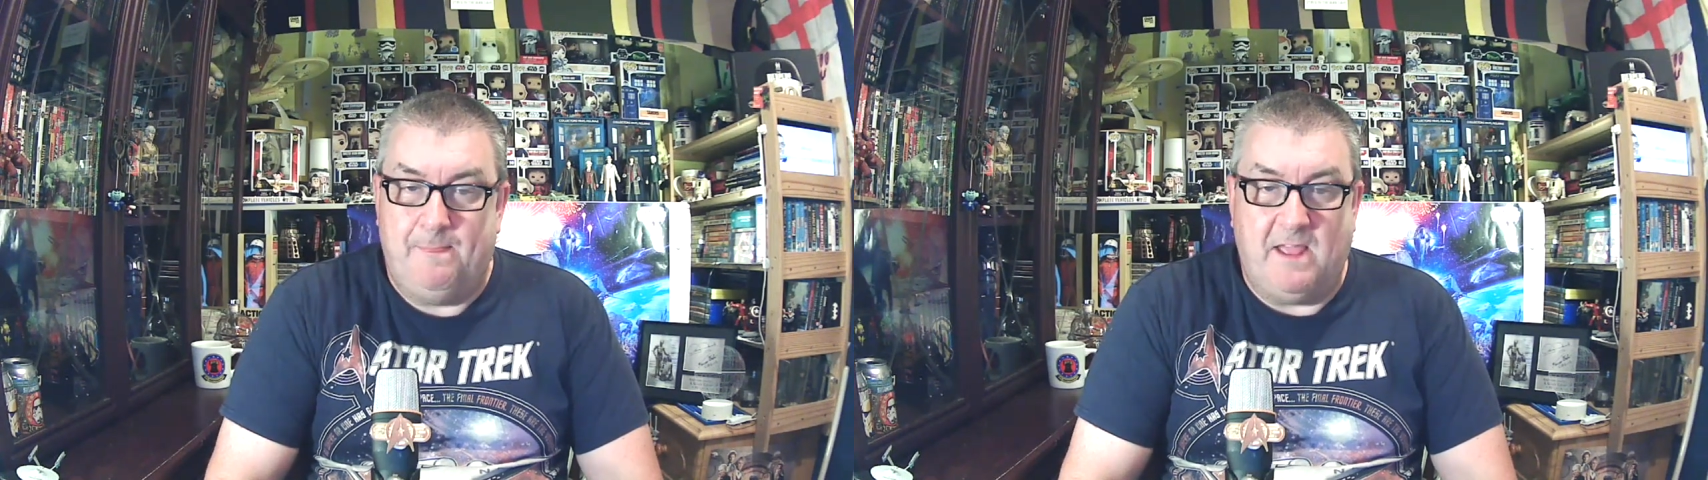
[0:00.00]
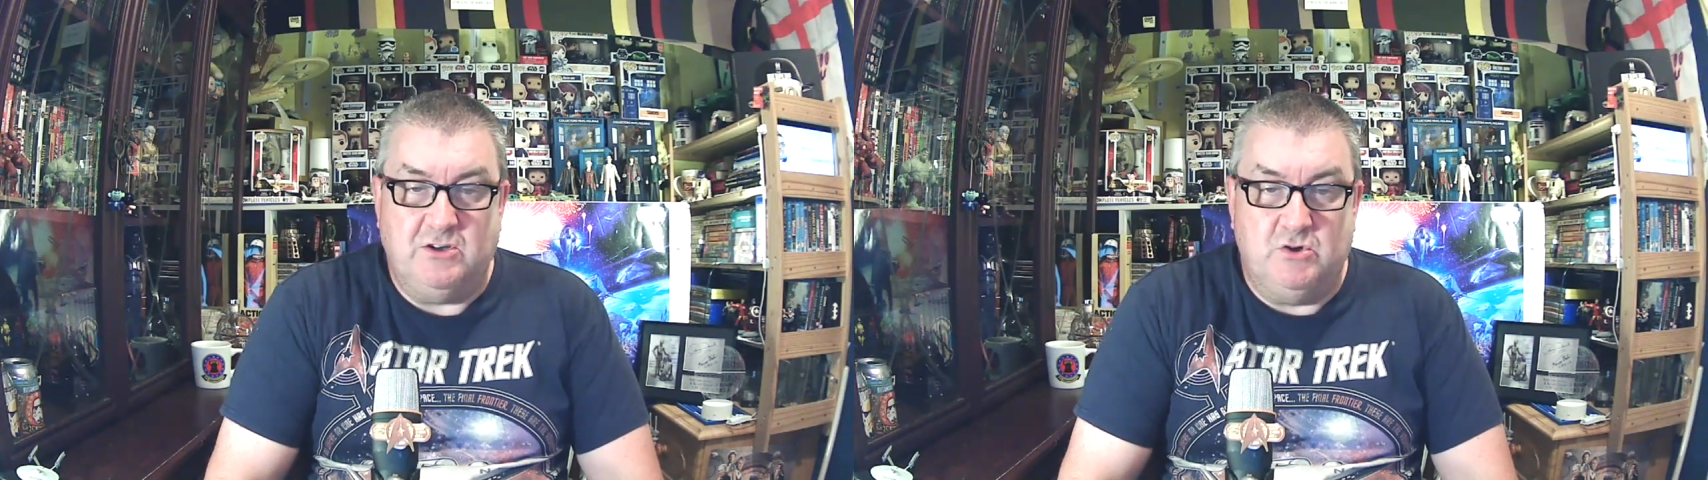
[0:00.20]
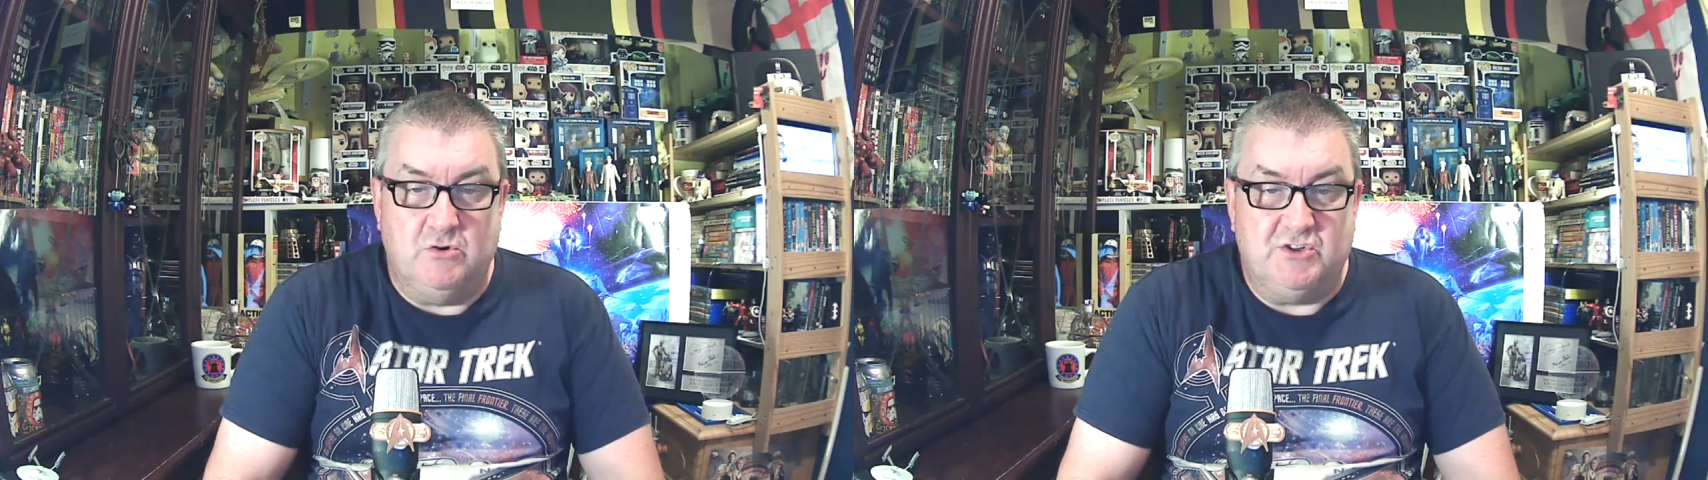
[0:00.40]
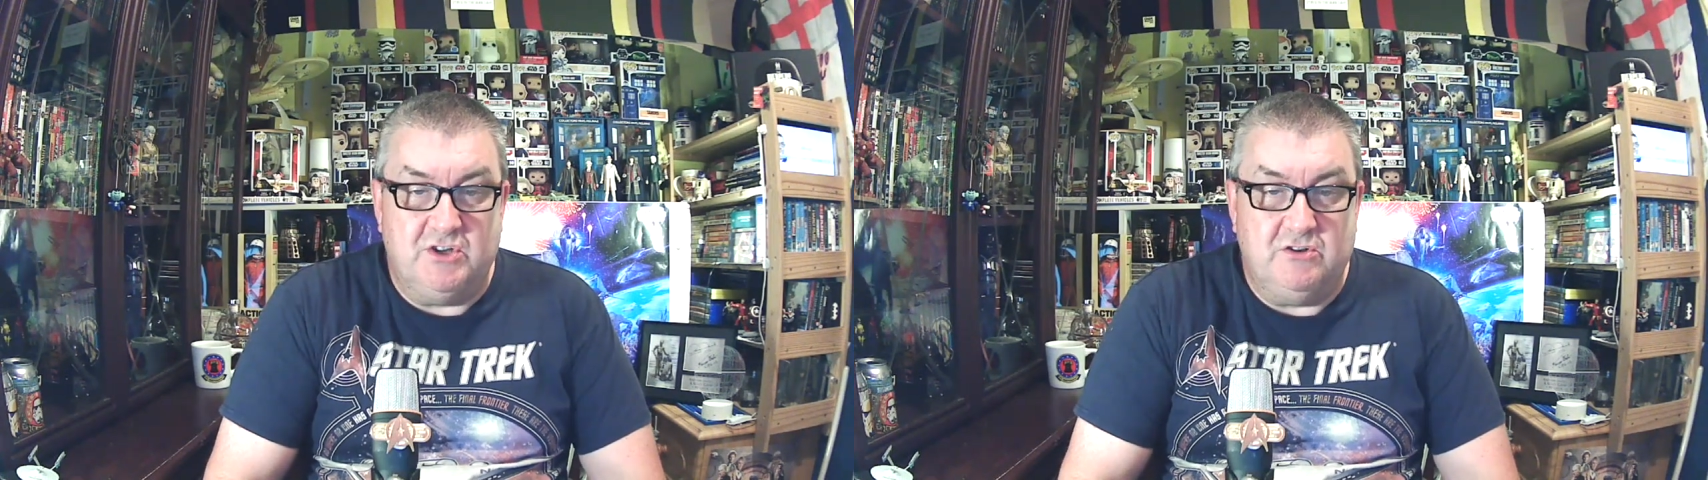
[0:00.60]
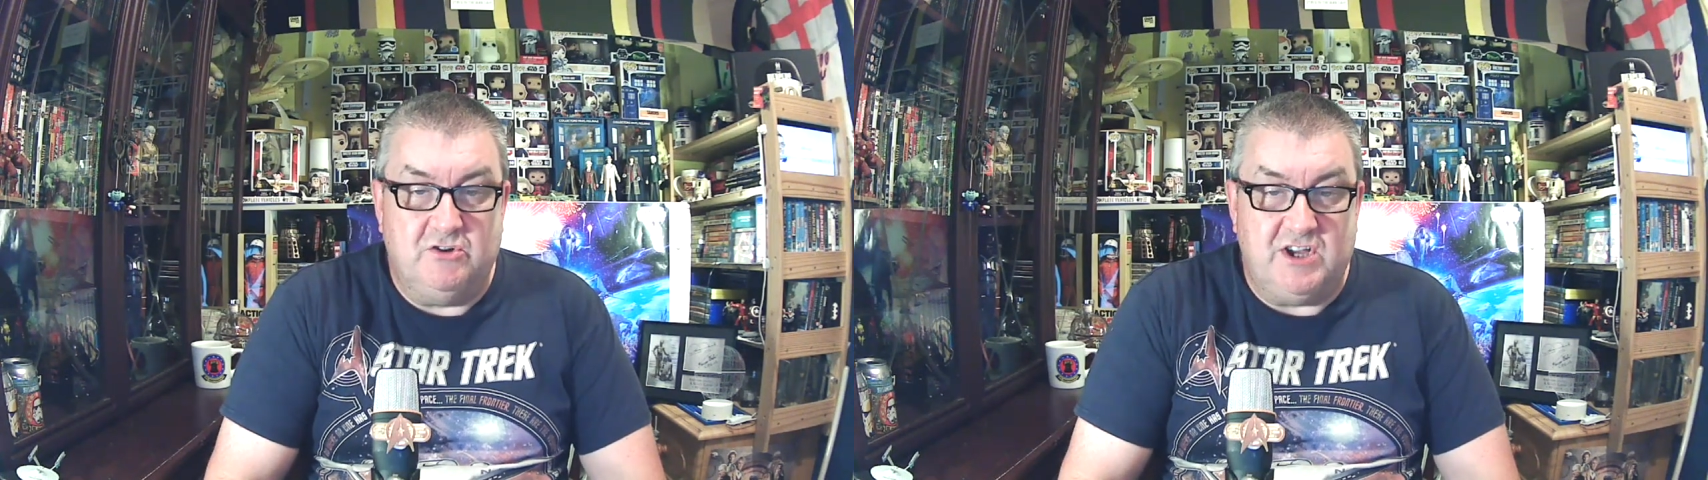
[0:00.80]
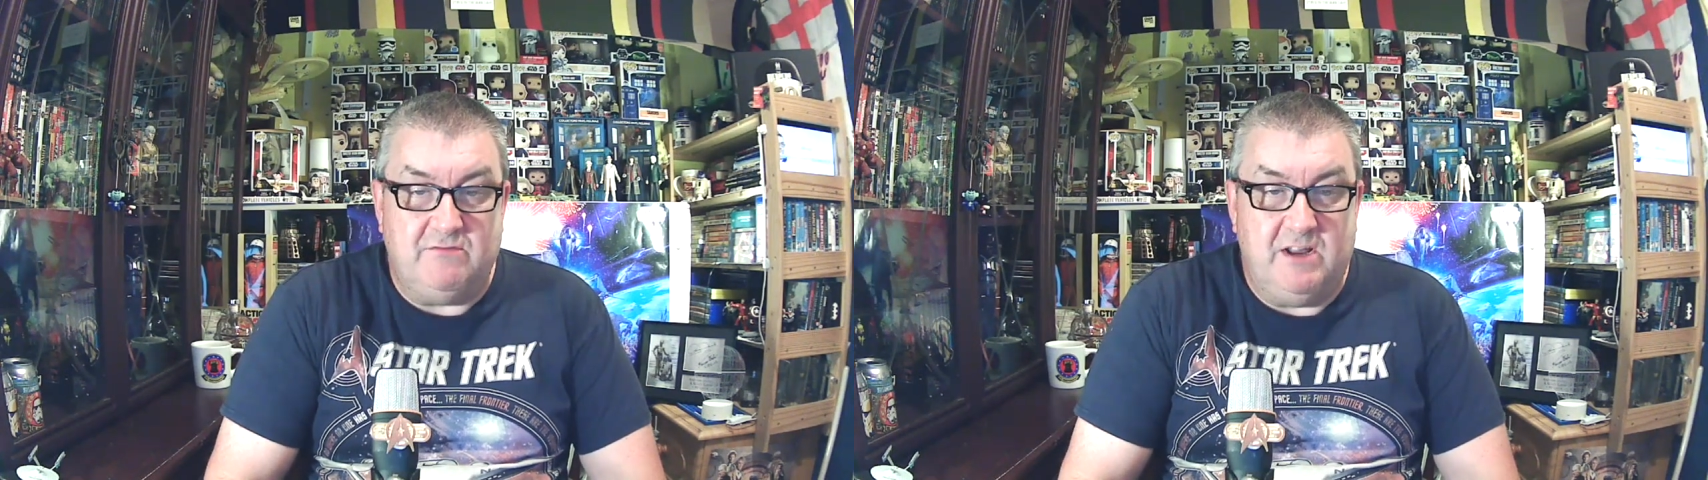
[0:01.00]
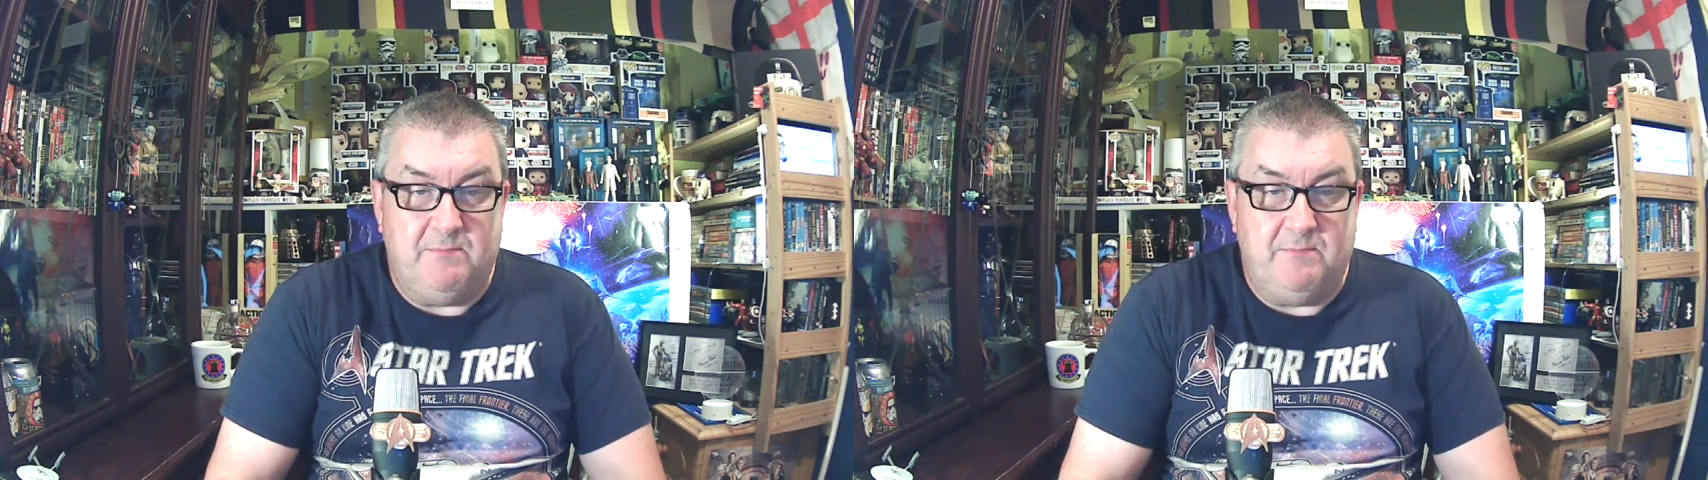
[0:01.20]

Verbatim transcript: Dawson generally